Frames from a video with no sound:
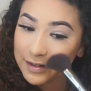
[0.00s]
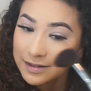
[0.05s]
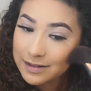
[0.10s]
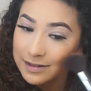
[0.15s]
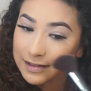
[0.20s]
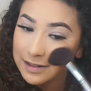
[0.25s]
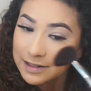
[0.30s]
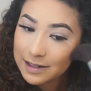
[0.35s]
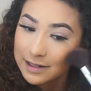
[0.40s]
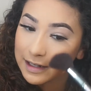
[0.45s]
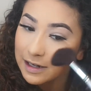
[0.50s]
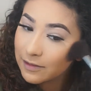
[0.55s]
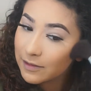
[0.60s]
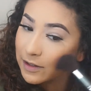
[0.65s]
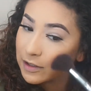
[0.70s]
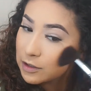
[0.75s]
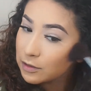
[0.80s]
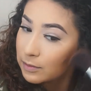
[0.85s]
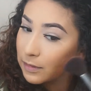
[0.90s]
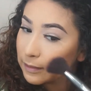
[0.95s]
first, and now
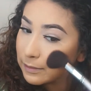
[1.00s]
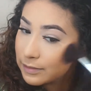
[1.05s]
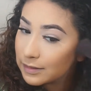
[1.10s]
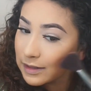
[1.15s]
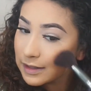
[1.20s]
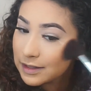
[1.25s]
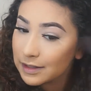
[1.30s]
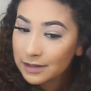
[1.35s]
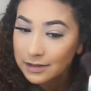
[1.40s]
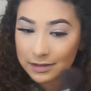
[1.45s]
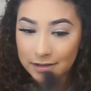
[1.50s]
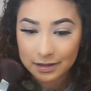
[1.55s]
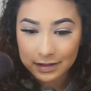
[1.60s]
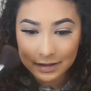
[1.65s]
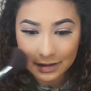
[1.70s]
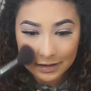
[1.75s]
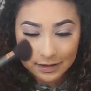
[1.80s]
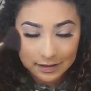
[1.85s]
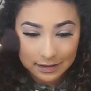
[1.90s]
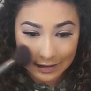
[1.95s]
I do my blush.
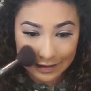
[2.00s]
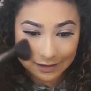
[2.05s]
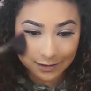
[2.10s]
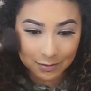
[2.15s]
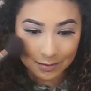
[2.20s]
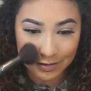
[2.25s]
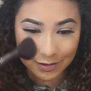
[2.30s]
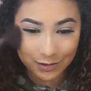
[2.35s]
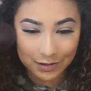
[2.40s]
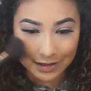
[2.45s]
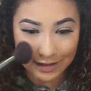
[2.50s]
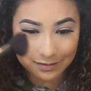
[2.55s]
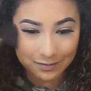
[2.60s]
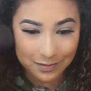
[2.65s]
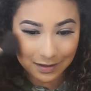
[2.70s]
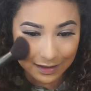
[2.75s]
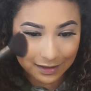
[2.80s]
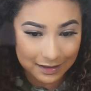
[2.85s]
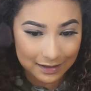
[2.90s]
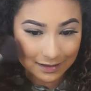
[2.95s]
And this one just
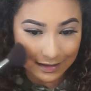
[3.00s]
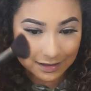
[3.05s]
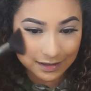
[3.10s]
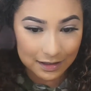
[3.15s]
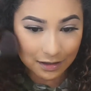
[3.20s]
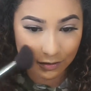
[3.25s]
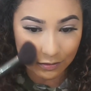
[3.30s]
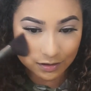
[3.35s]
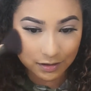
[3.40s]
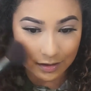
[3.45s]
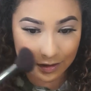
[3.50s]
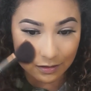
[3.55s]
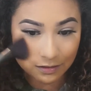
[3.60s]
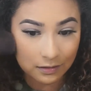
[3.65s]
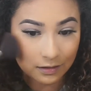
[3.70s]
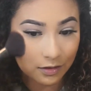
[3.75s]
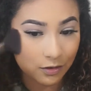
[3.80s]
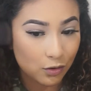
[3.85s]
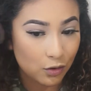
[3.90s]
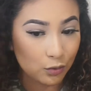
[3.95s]
gives me like a subtle
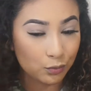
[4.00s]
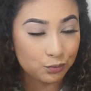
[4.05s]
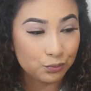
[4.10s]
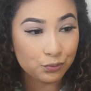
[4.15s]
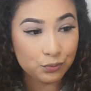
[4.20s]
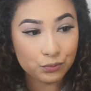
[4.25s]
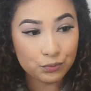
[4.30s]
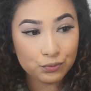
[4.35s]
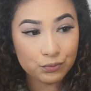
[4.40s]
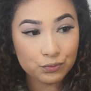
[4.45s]
little